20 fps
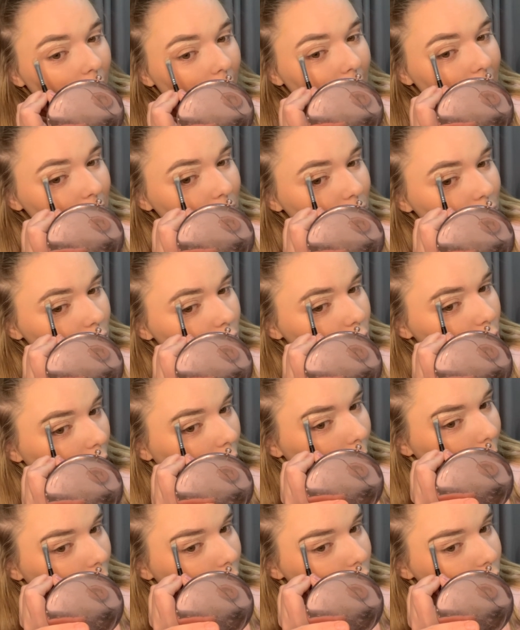to
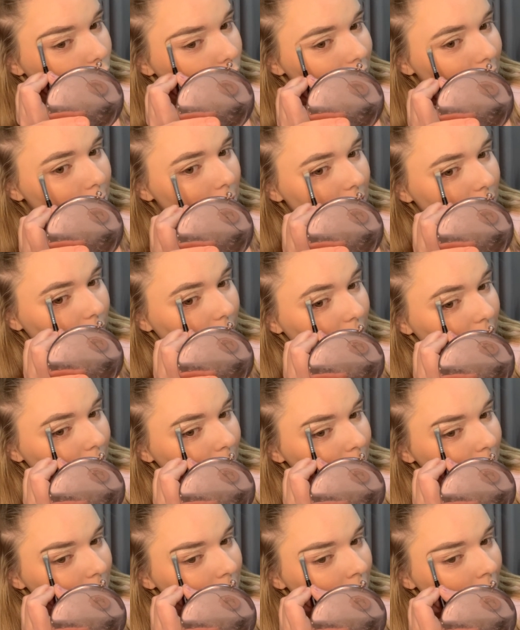stop watch Christmas
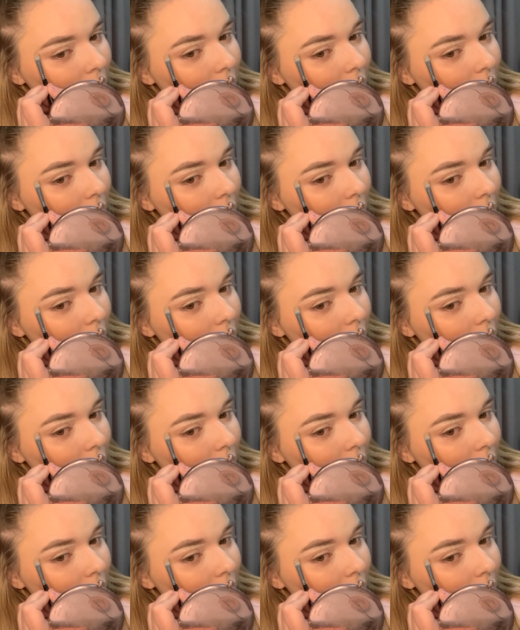films